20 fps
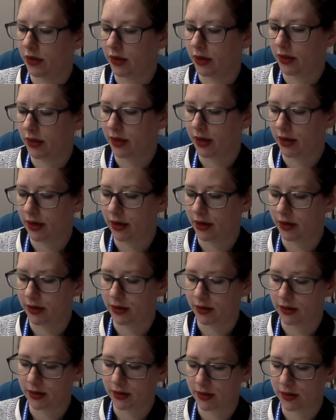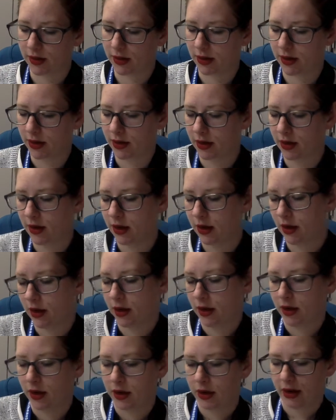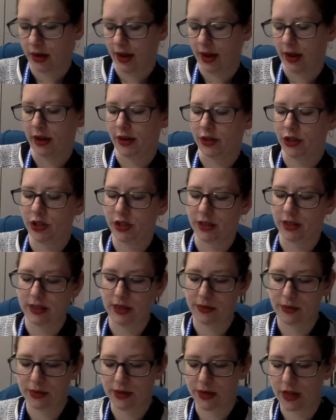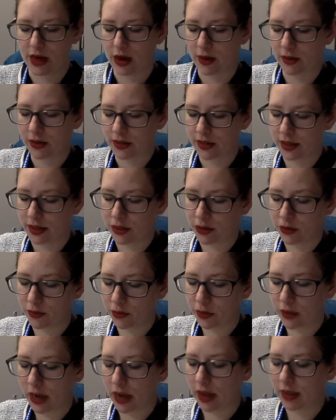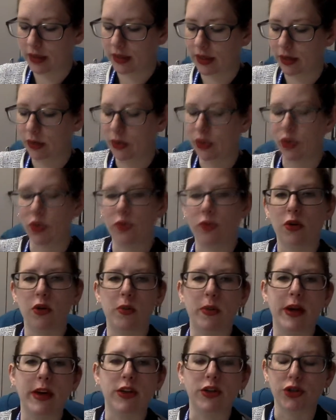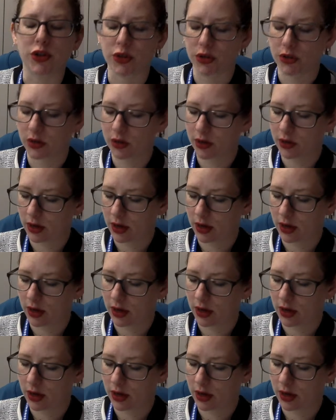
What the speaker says: that there's a cheese sandwich, then I would say je voudrais un sandwich au fromage.